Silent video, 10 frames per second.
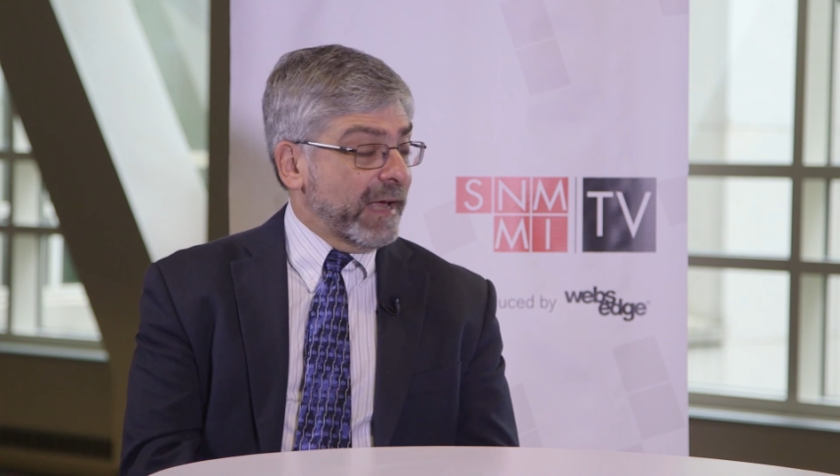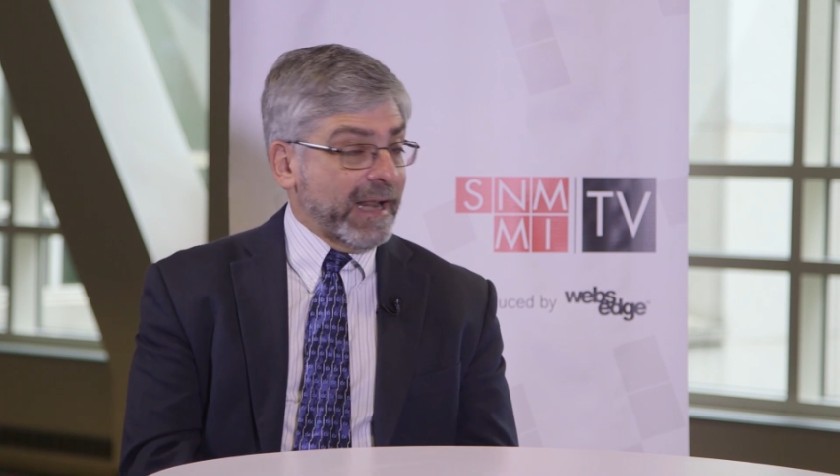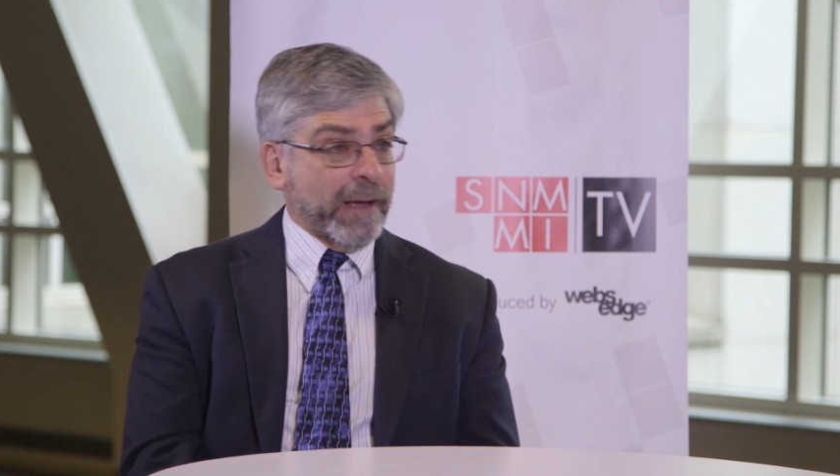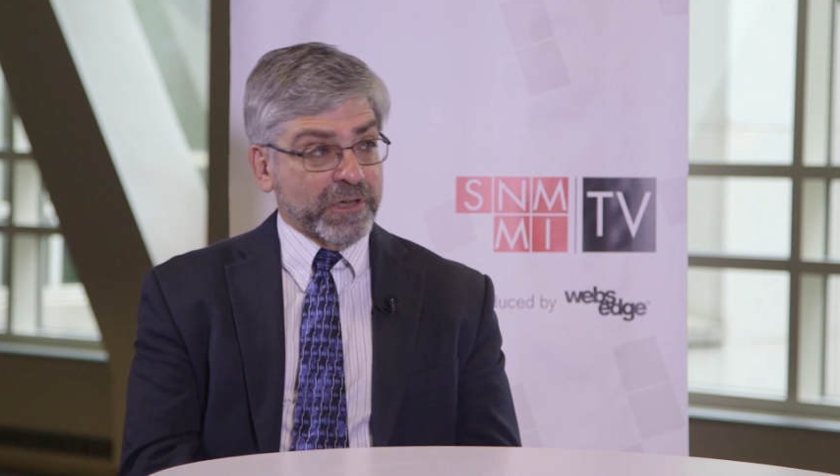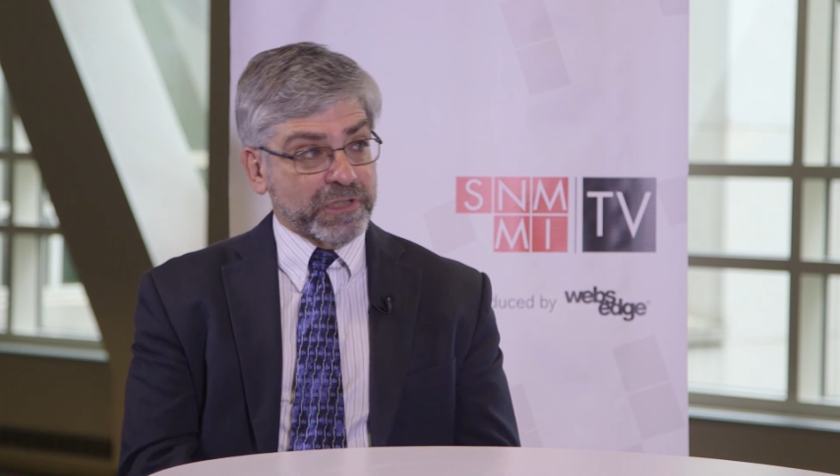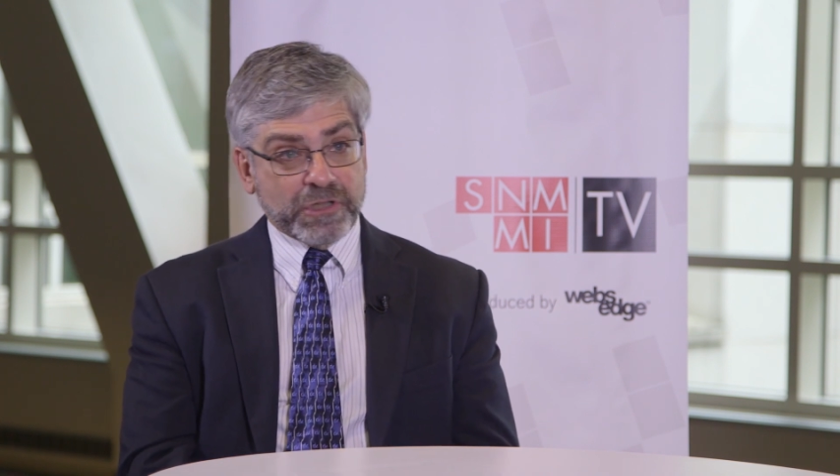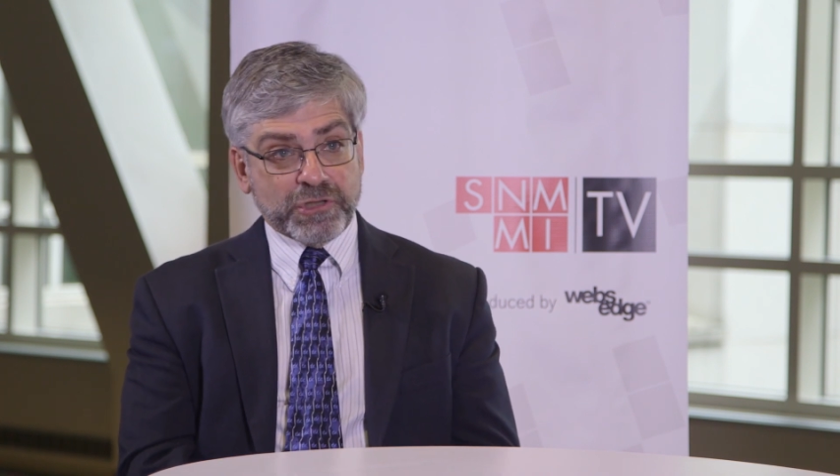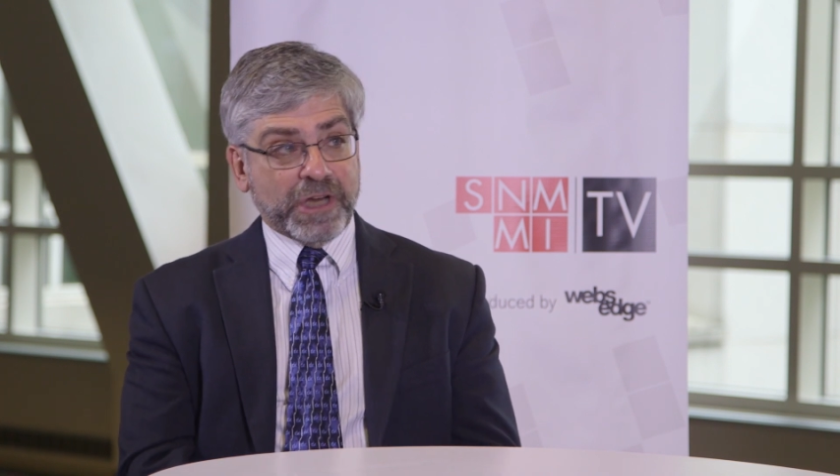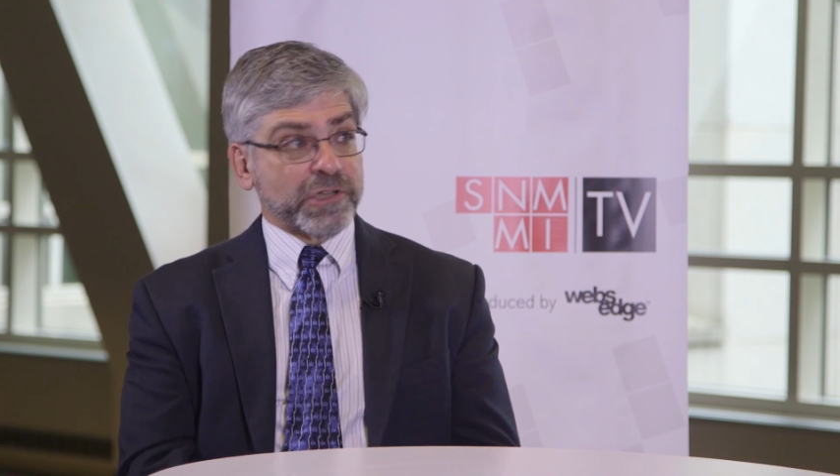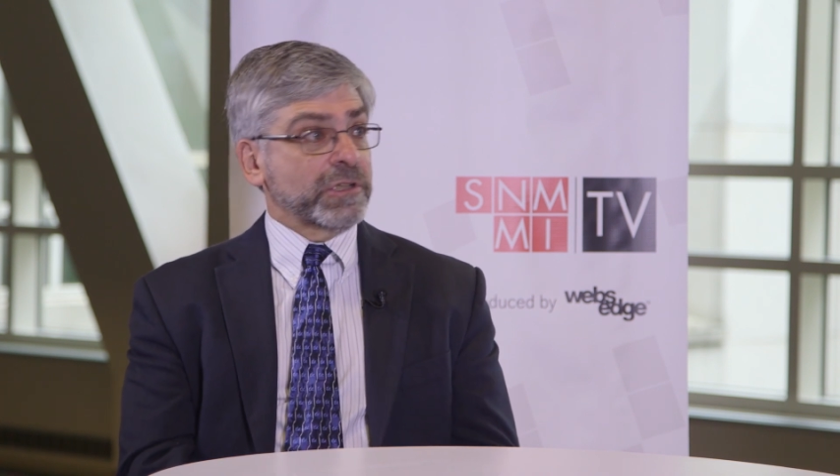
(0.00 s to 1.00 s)
How much does it
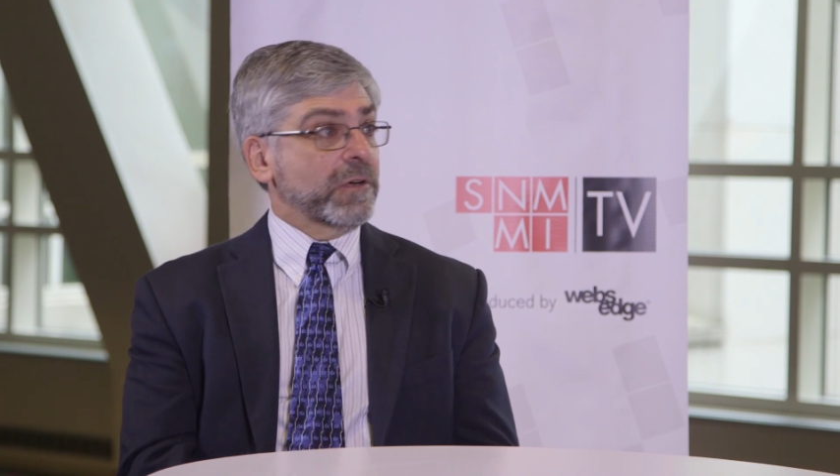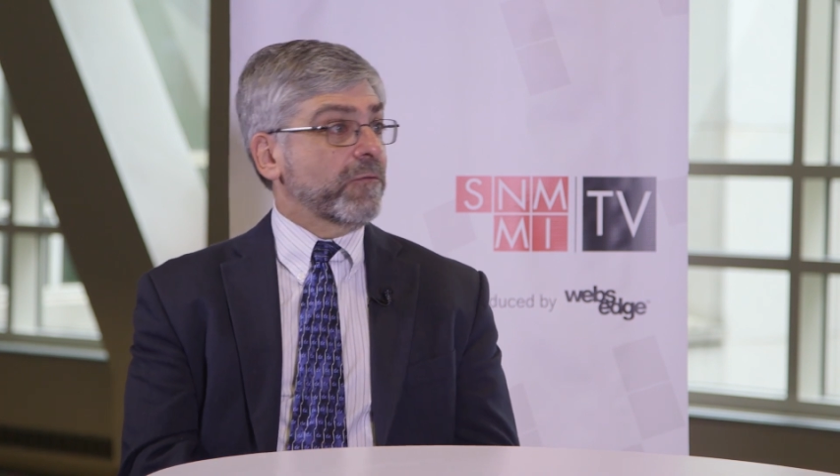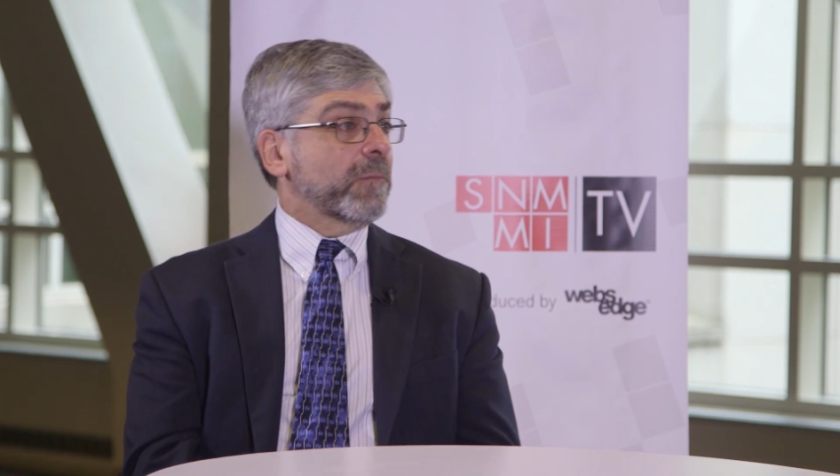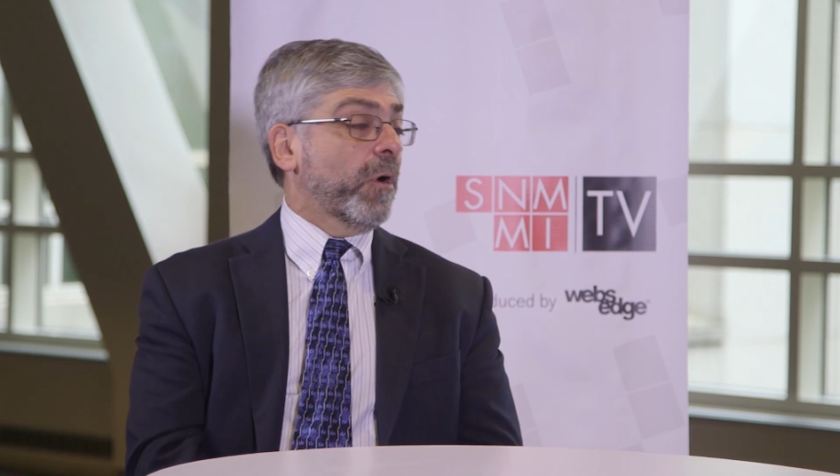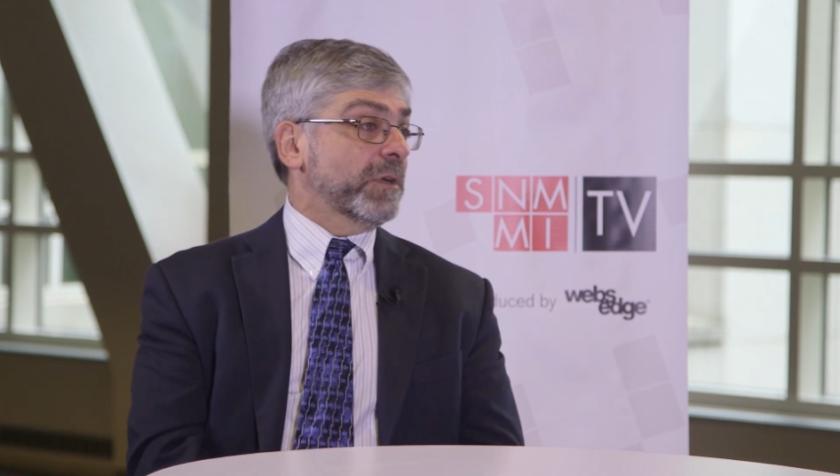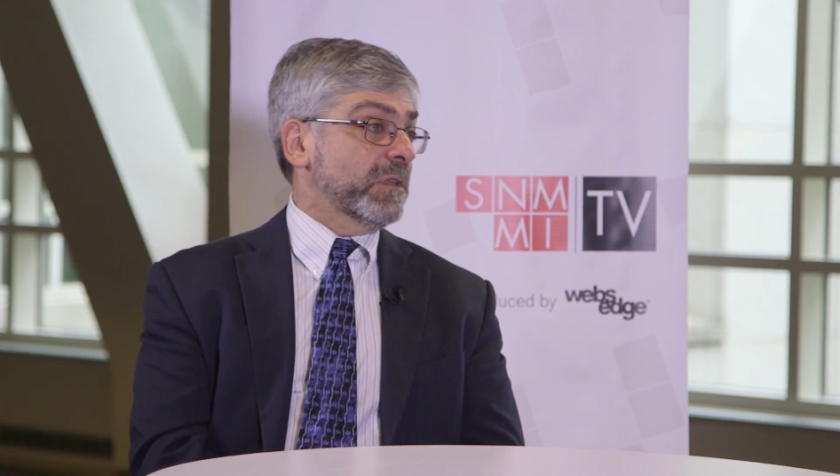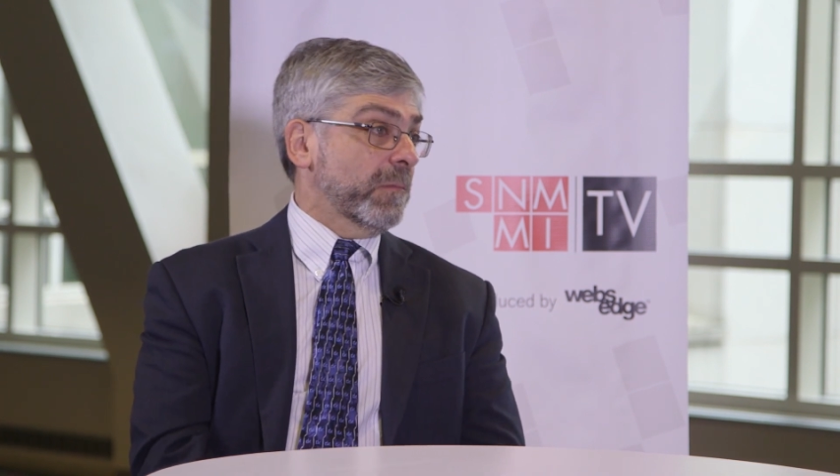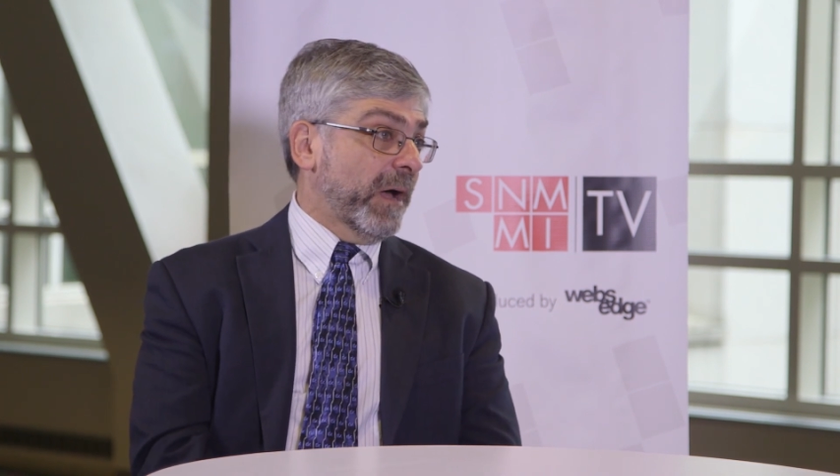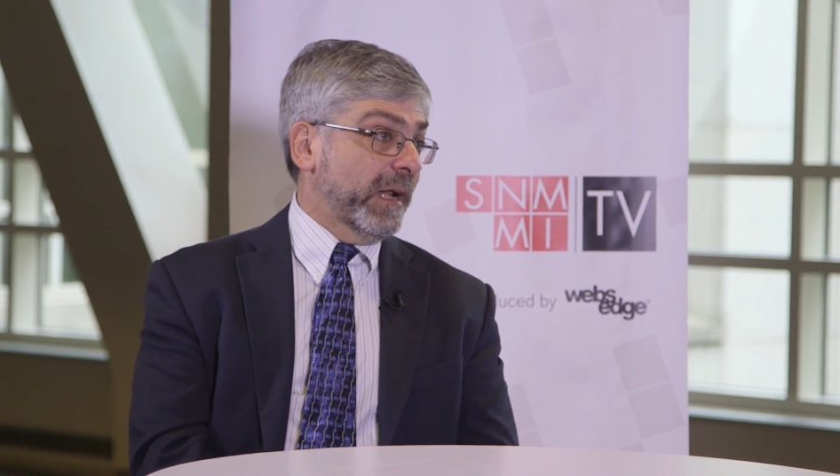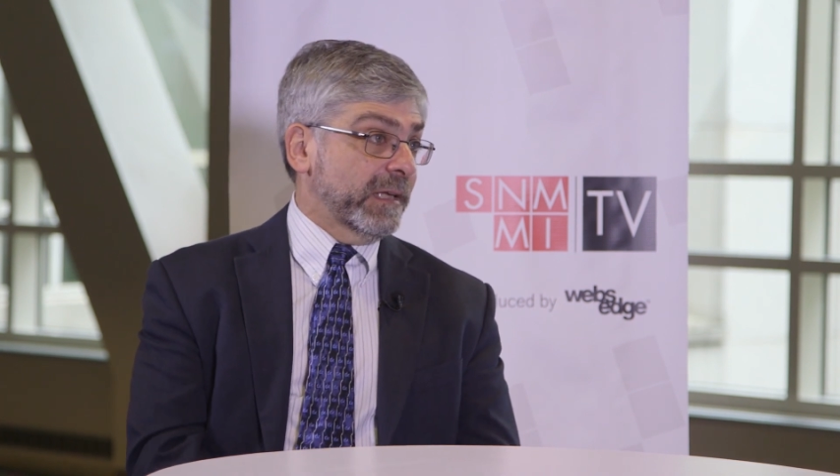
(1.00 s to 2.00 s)
change in different parts of the
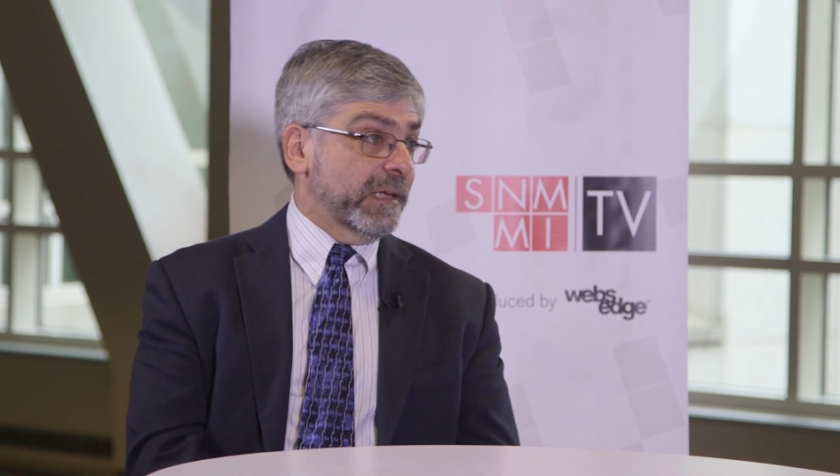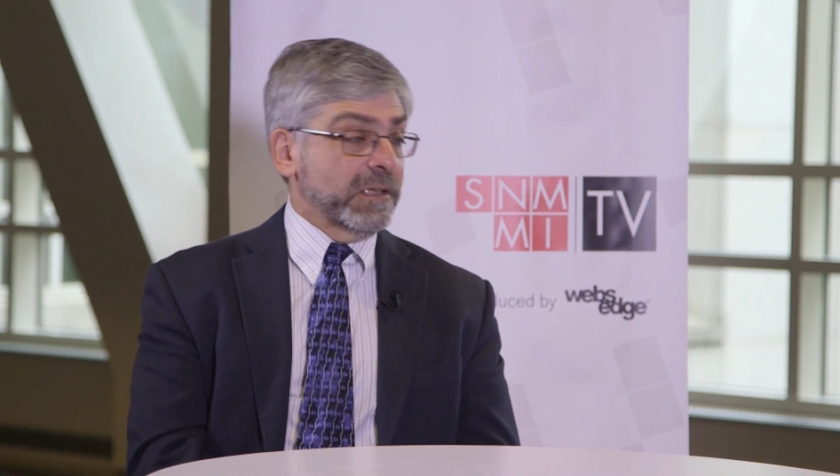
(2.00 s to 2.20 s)
body,